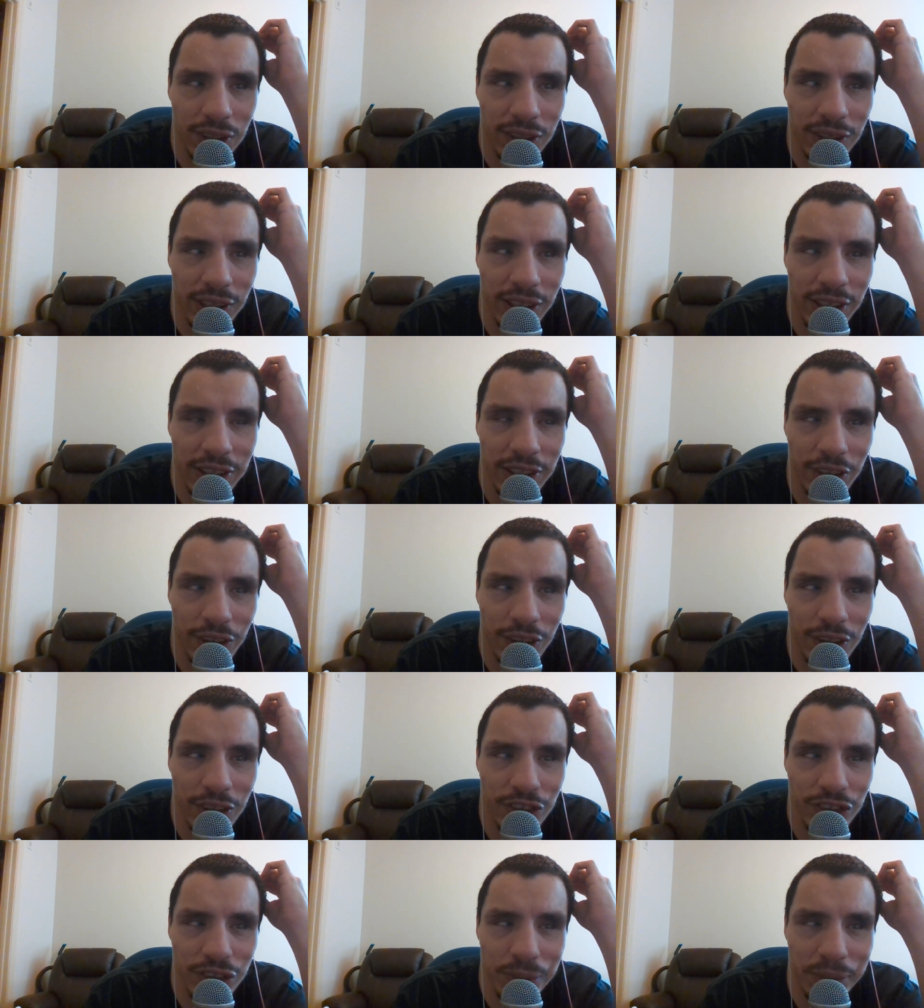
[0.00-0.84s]

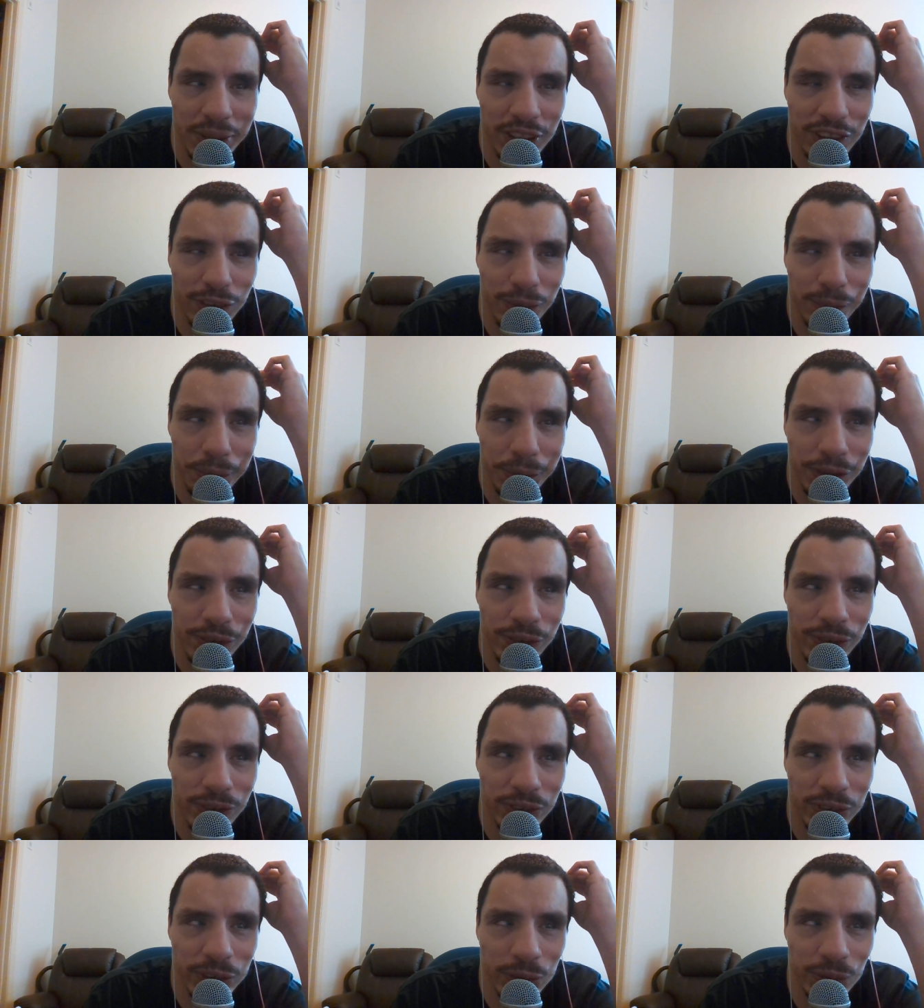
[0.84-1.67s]
onto my
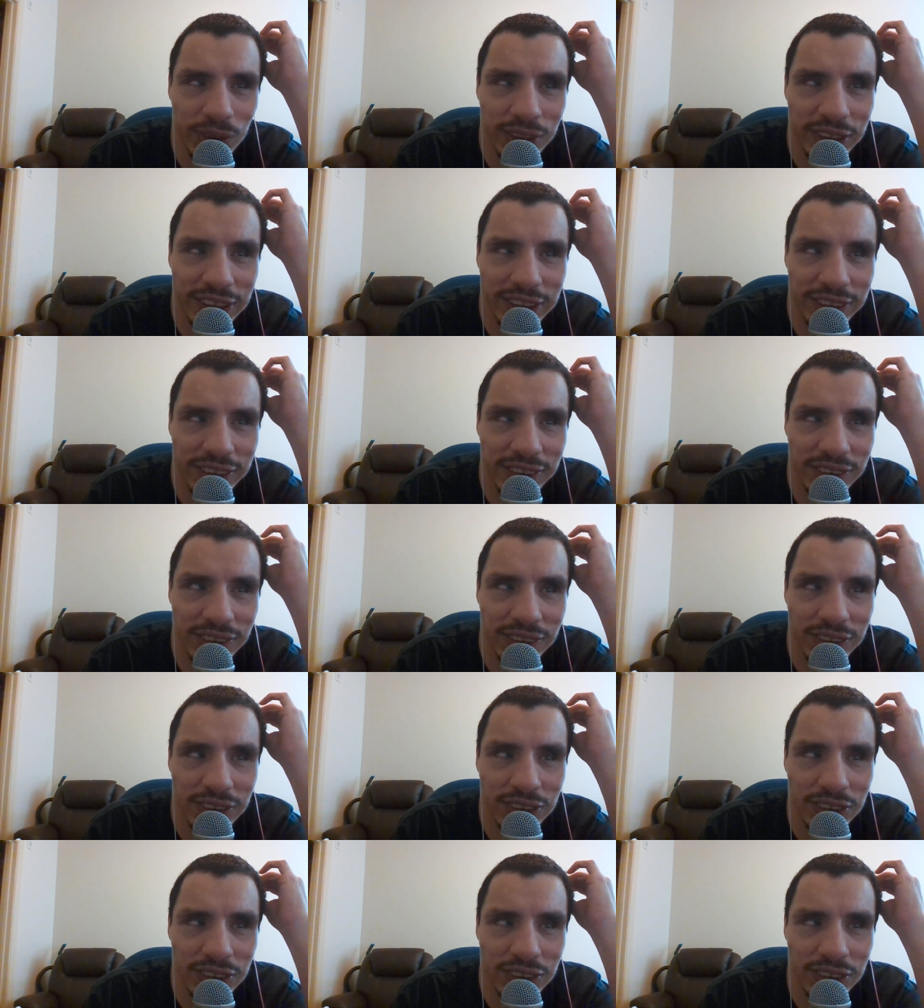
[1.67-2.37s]
computer so I can,